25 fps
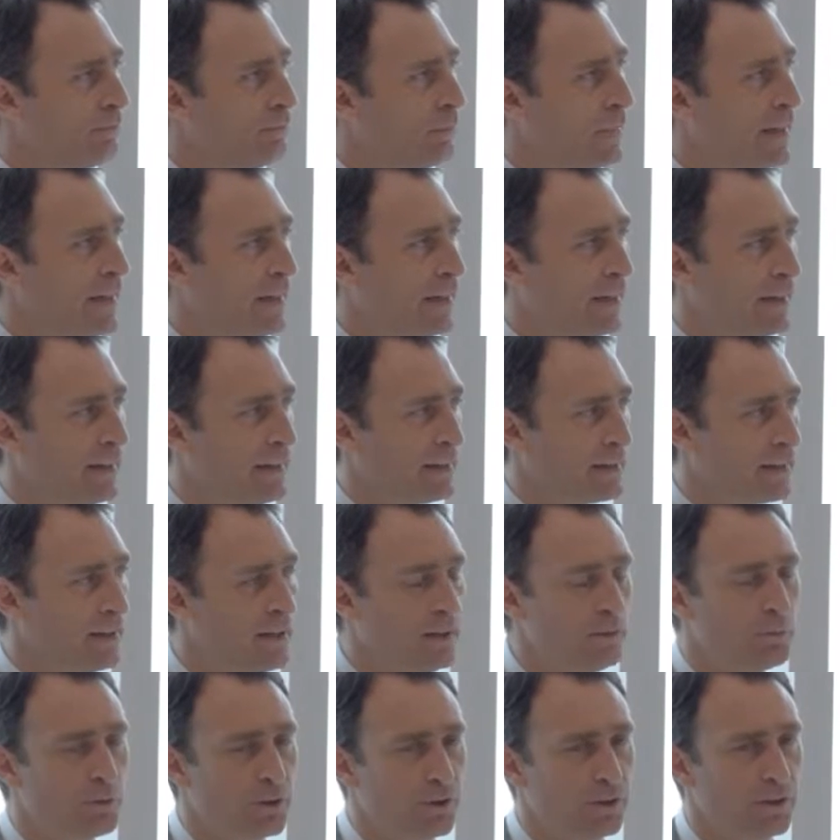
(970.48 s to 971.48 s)
behind a
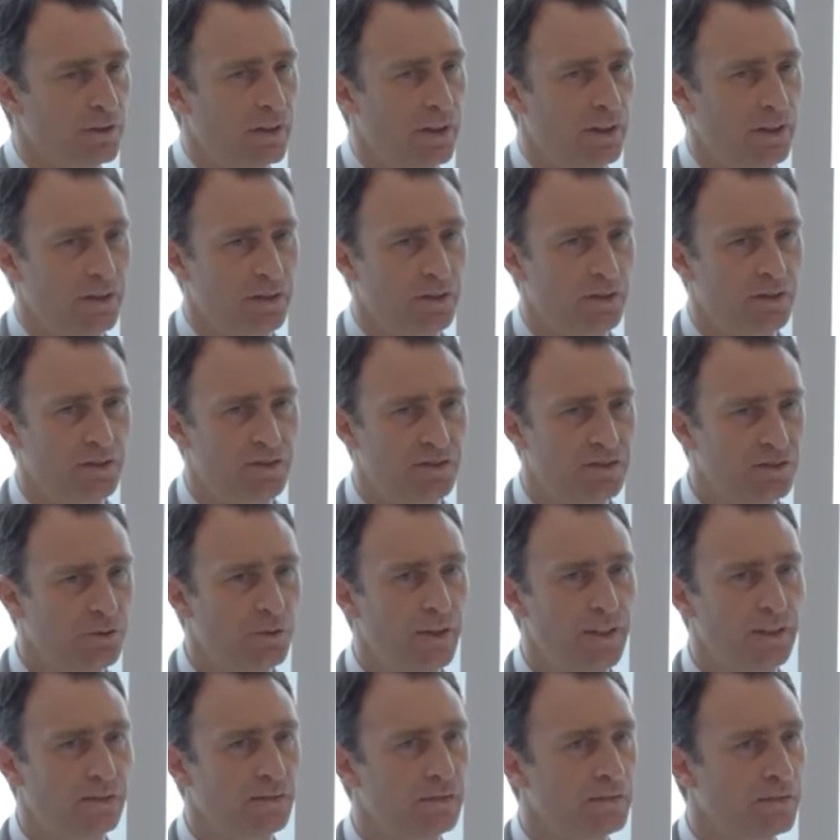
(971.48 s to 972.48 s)
keyboard and a
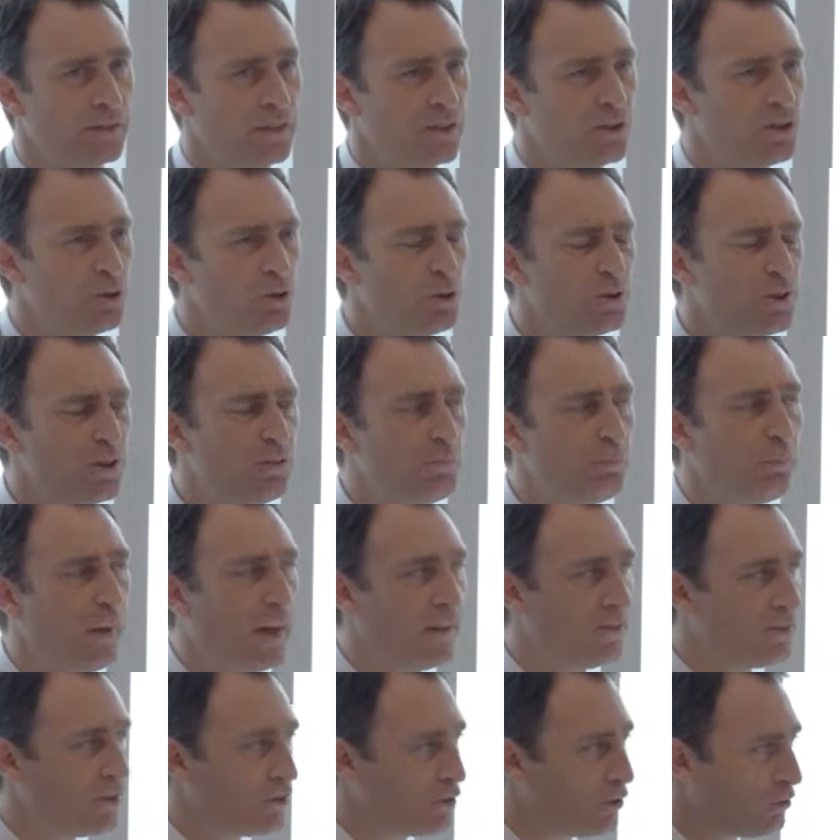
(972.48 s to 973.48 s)
screen, shooting
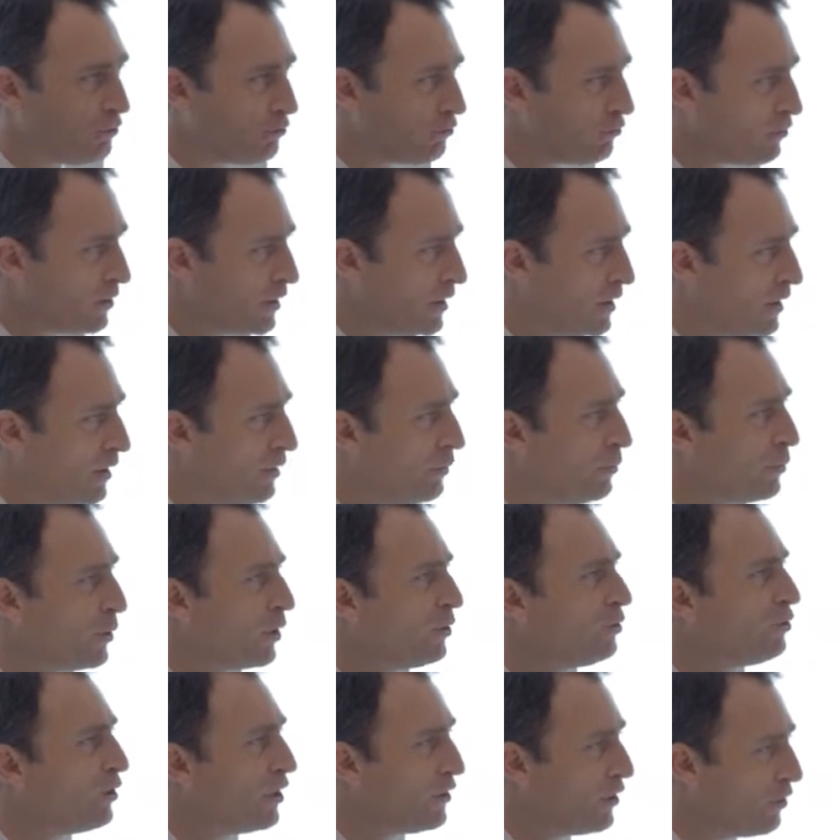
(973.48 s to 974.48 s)
messages
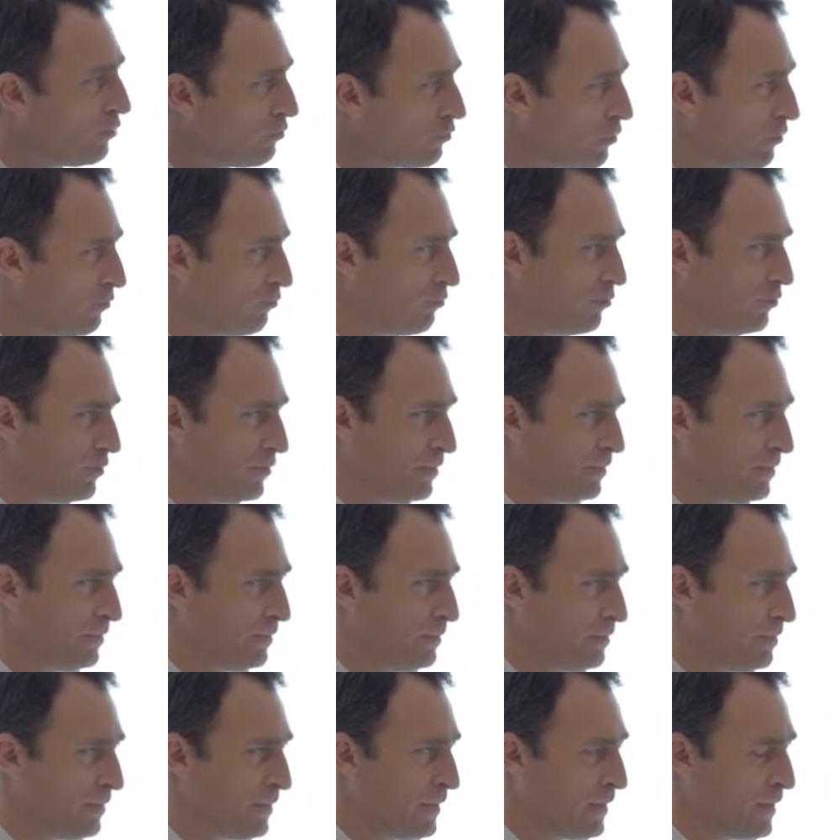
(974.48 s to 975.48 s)
from the distance,
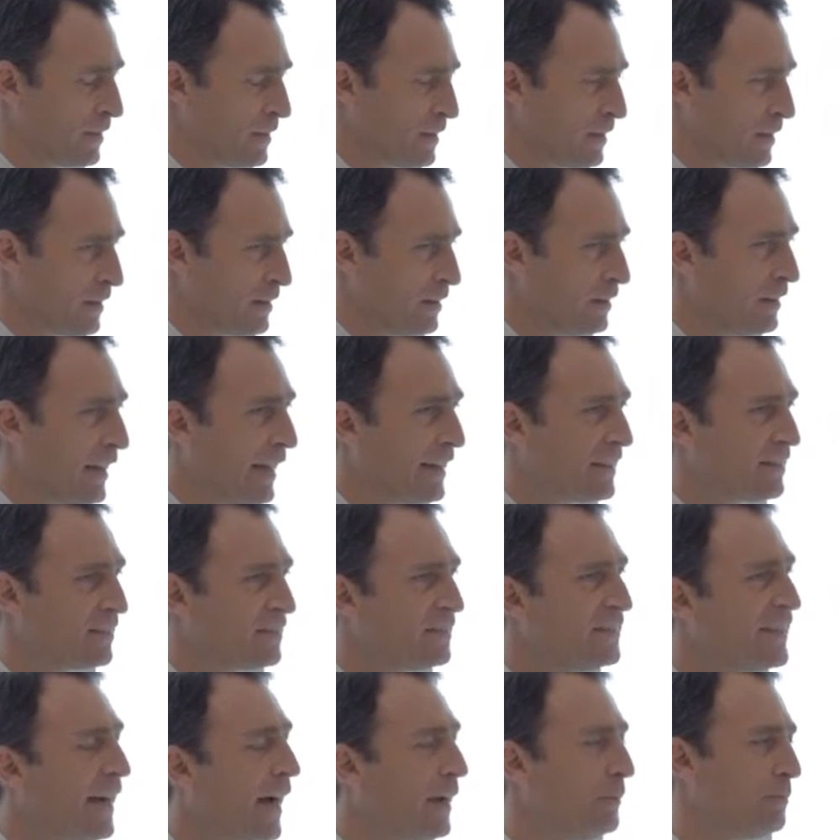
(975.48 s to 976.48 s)
like
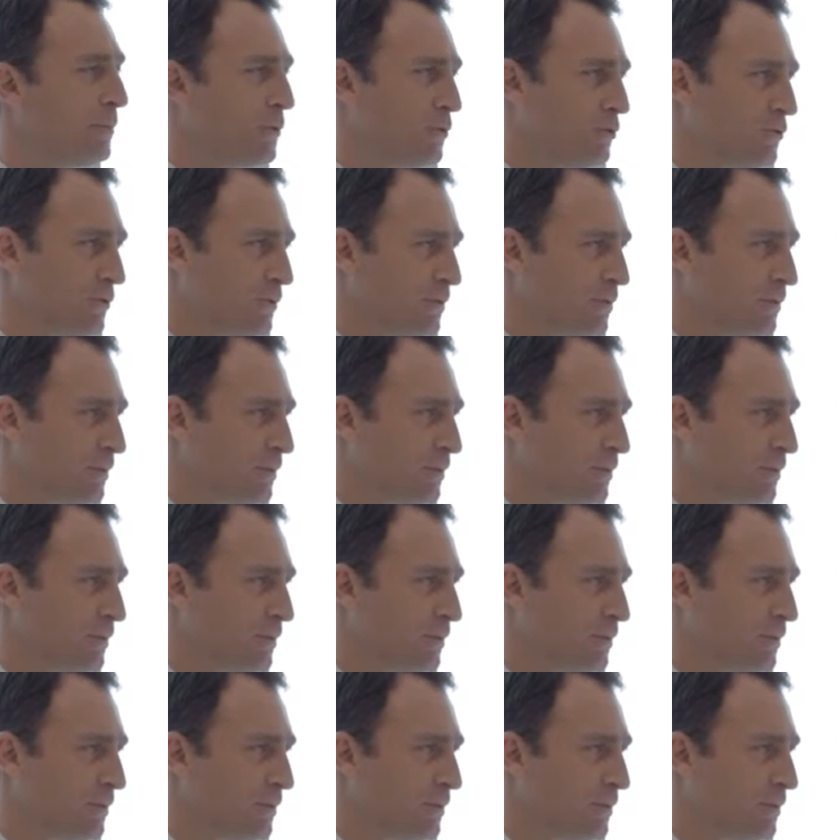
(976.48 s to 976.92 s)
snipers,